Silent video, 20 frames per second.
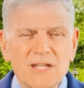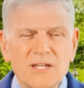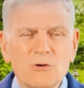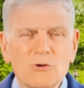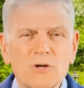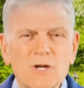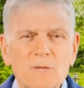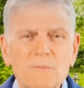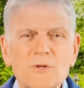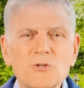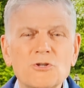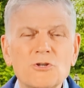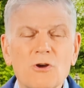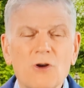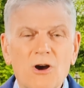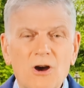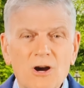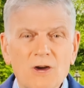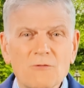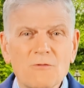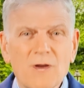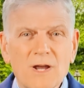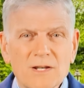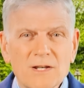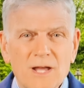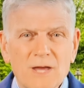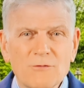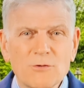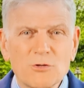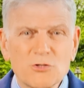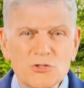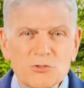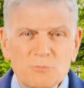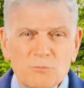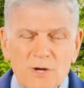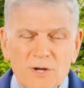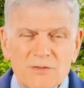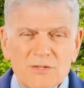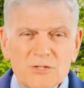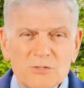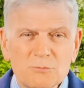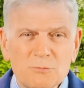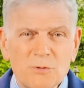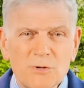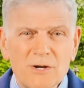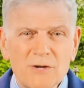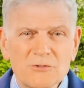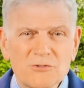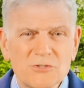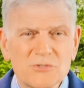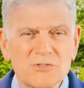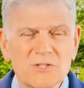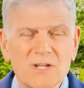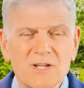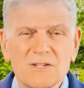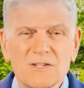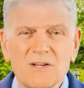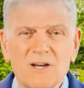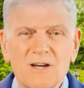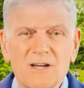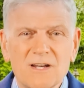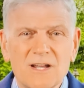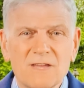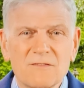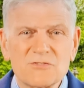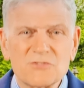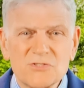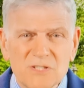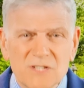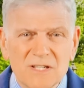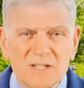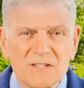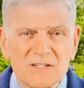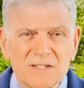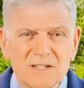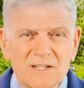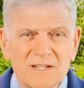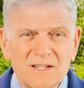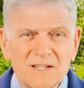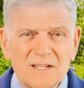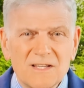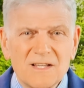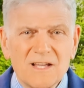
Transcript: And he'll come into your heart right now. If you just pray this prayer, just say, God, I've sinned.